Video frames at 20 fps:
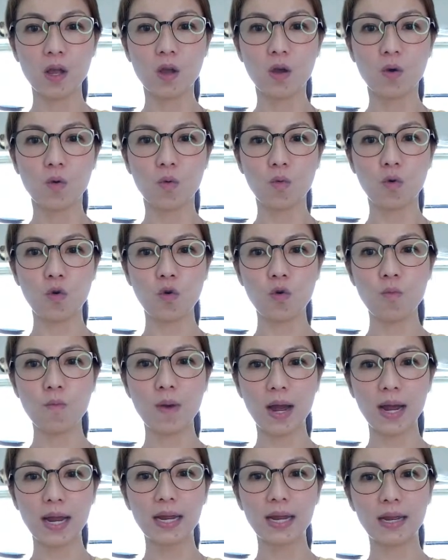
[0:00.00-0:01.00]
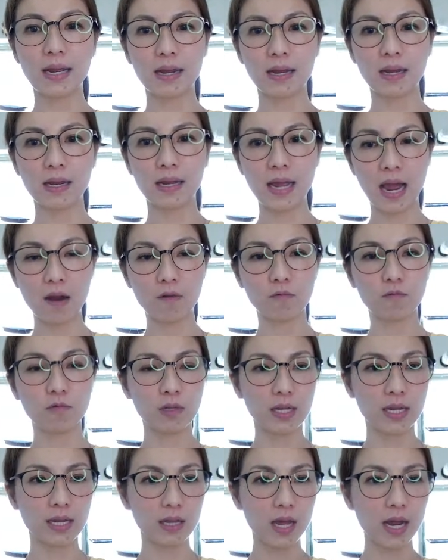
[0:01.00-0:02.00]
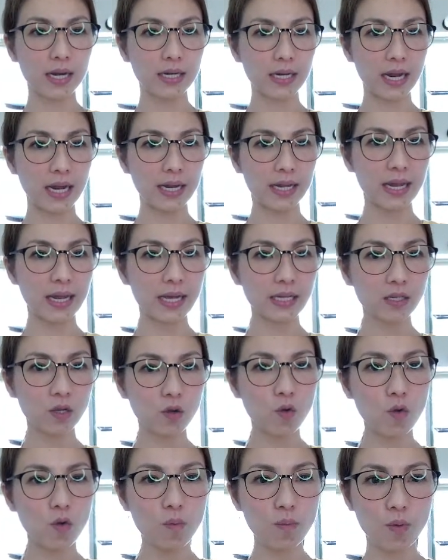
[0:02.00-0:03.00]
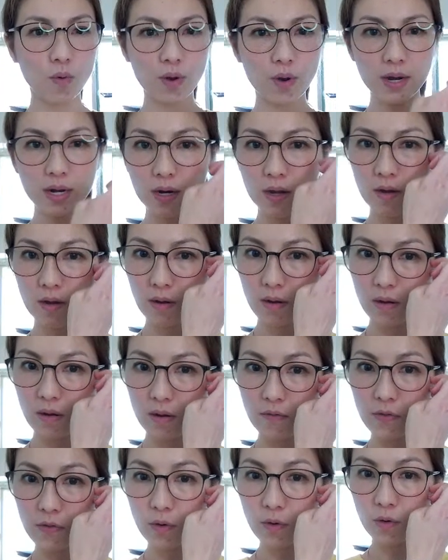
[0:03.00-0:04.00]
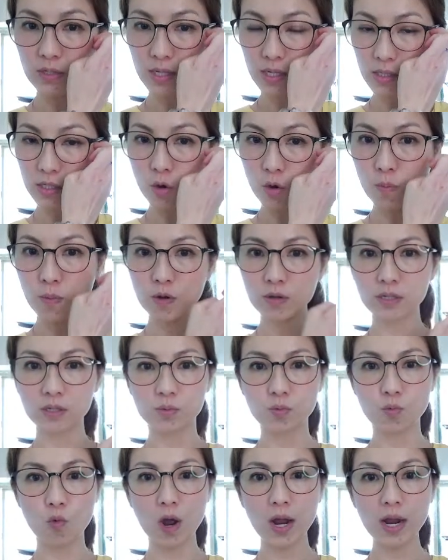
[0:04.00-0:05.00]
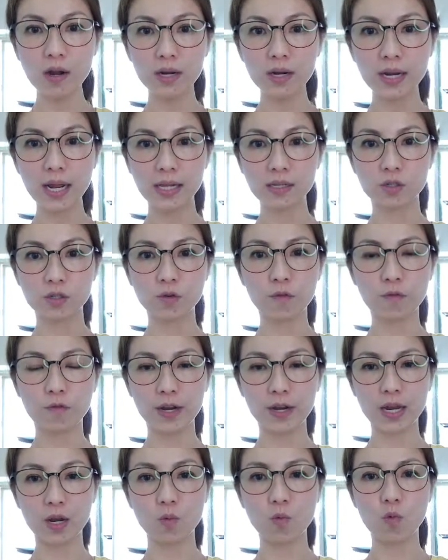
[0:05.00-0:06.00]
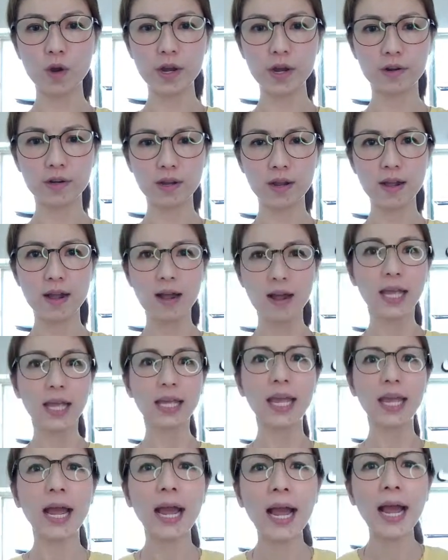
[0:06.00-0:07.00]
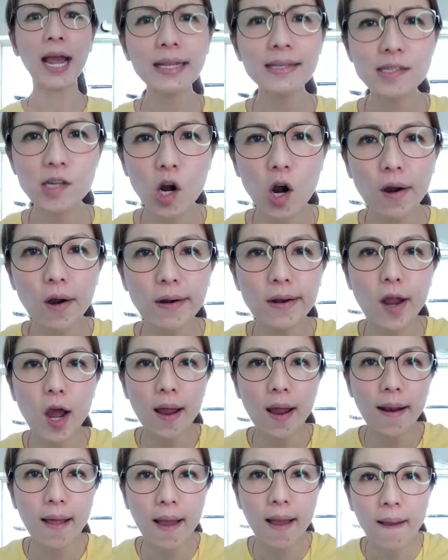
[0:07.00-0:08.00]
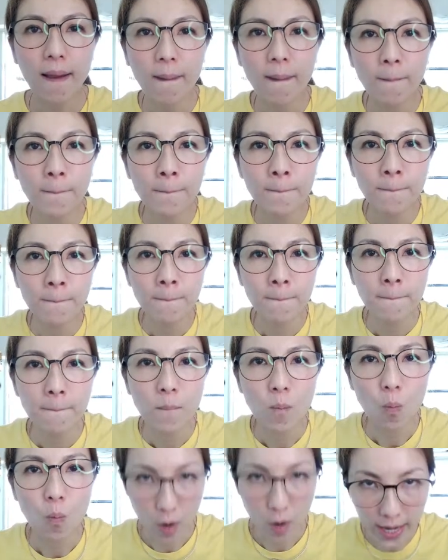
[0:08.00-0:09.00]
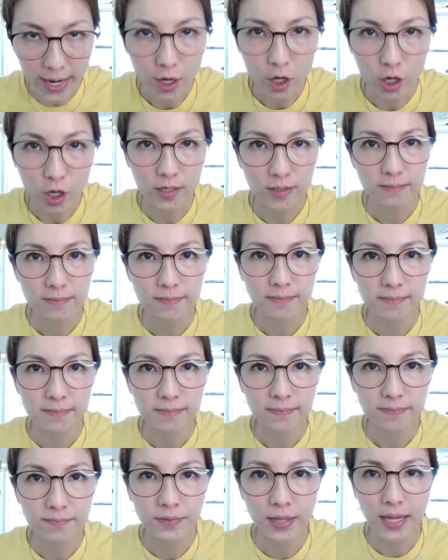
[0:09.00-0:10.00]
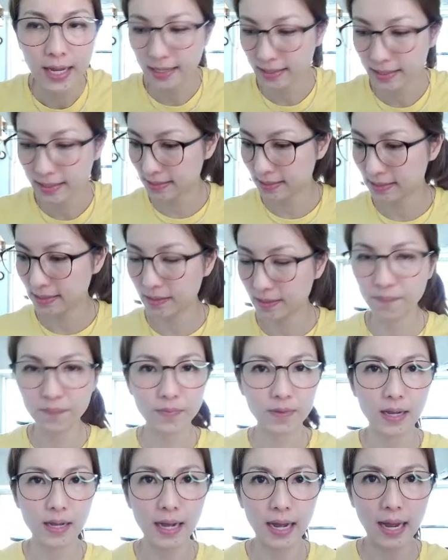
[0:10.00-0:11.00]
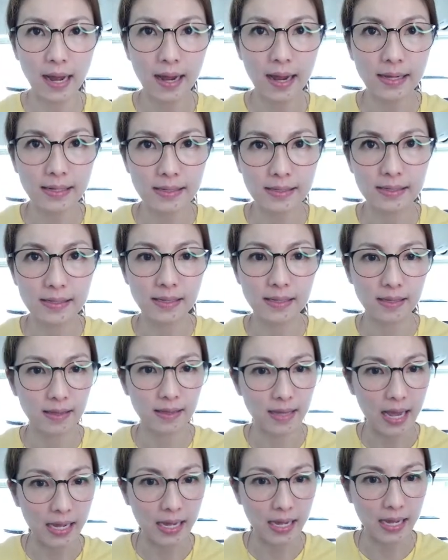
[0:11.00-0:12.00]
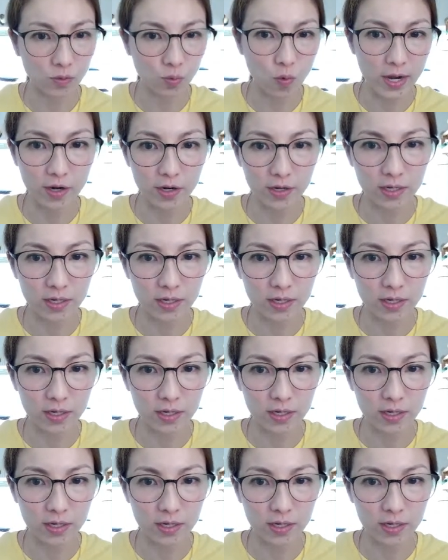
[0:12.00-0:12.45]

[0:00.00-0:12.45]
who my cat really liked. I guess the whole point of this whole post is why are cats so freaking weird? Cats are not weird. It's us that's weird.